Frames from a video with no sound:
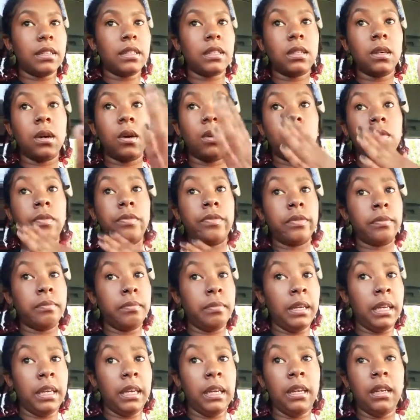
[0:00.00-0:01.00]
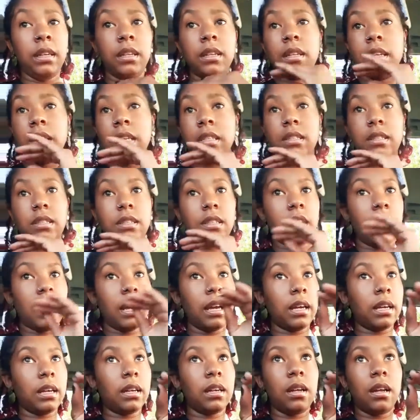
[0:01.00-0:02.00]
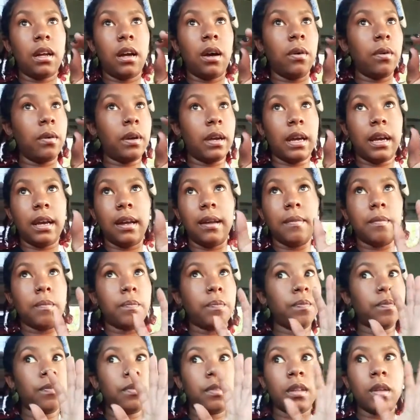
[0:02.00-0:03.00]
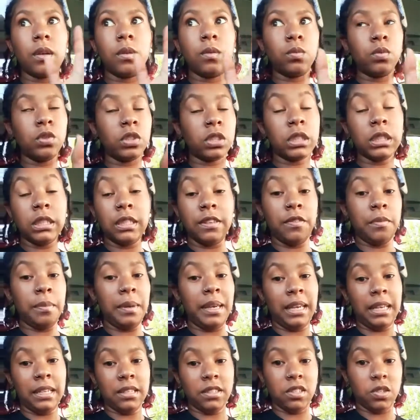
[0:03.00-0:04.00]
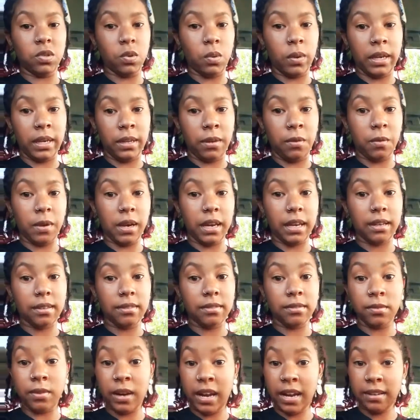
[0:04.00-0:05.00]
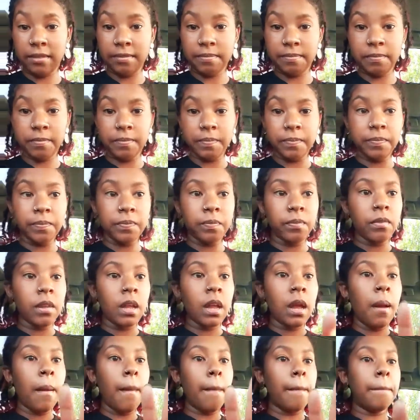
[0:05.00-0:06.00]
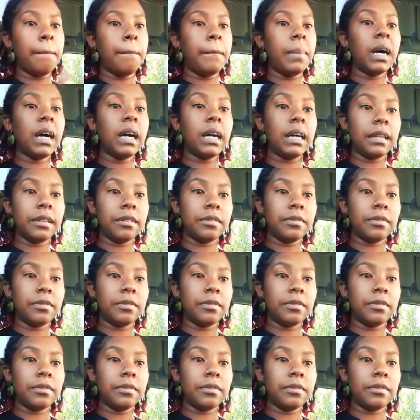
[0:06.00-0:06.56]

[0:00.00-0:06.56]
So for me, it's like, okay, we shouldn't even be eating soy anyway, right? But